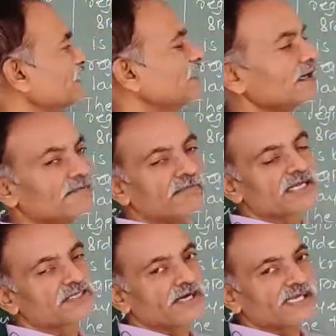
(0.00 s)

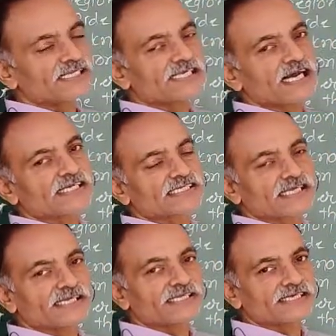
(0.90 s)
majority charge
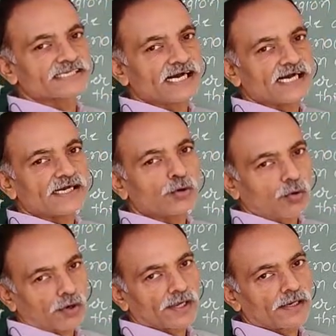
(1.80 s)
carriers are
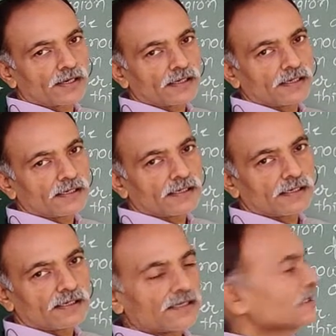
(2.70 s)
1.
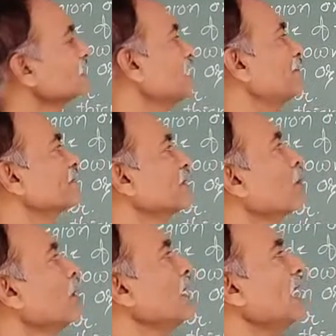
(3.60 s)
Therefore, the
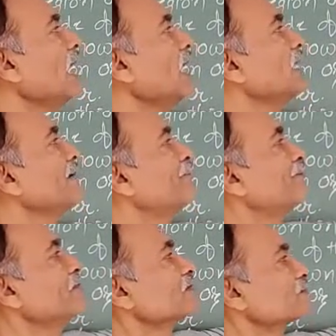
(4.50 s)
1 are
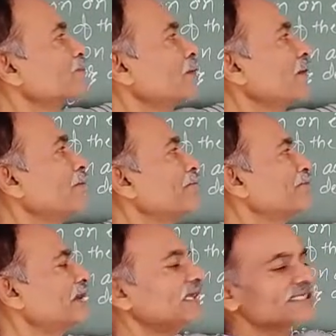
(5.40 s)
diffused from P
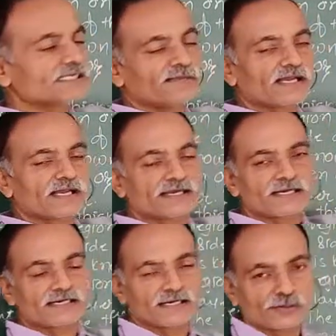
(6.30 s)

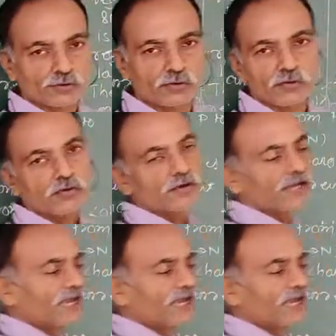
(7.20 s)
semiconductor to N